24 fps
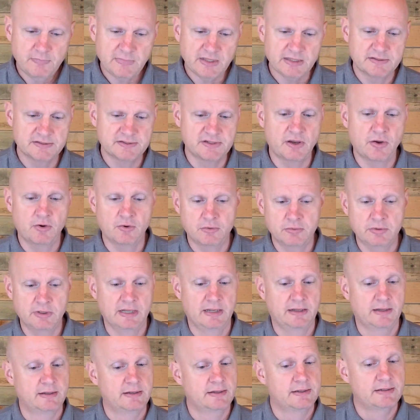So
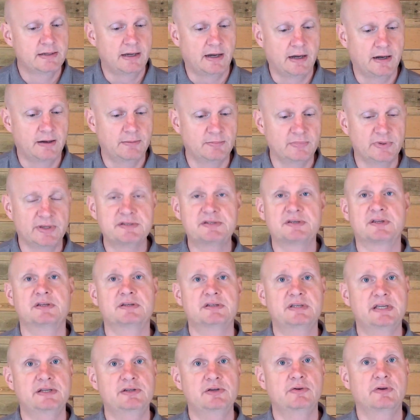let's
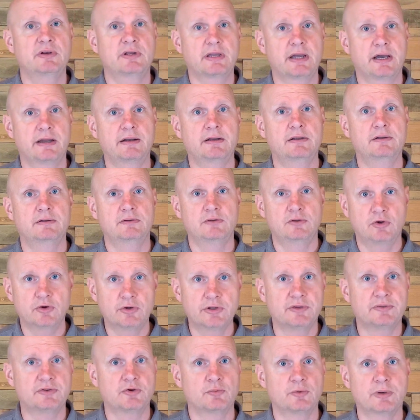continue to kind of
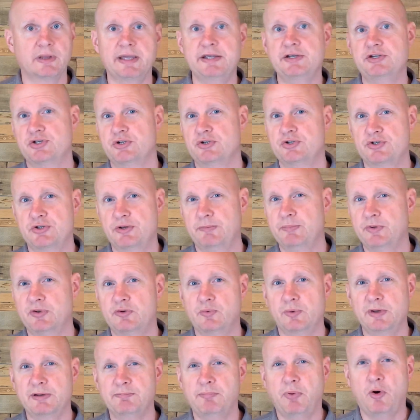look at the relationship
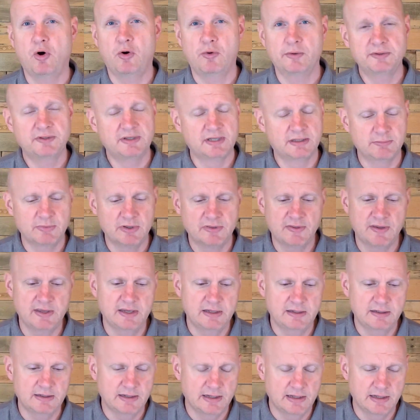between Paul and
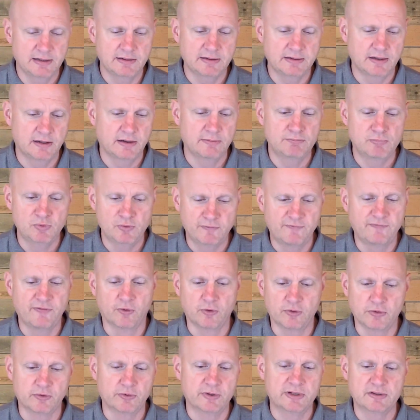Timothy and move
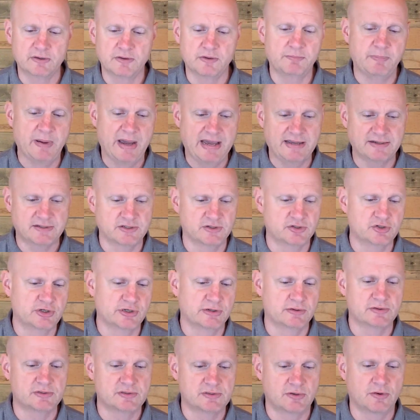further into the passage
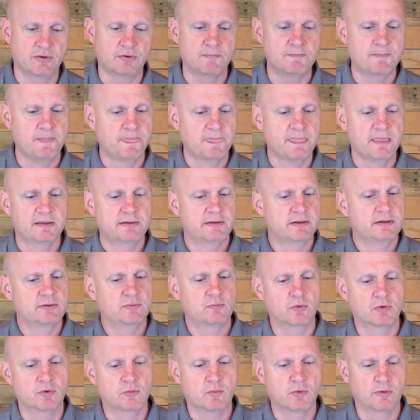here. So
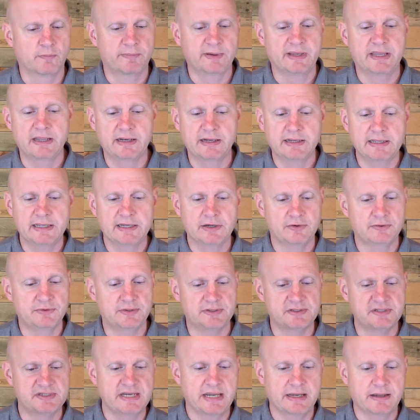we're beginning here in the
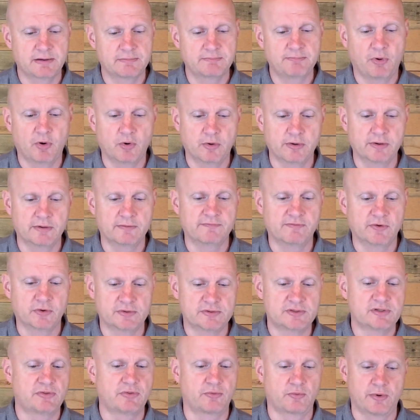second part of
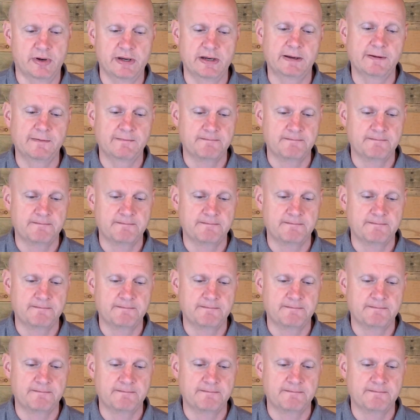verse 3.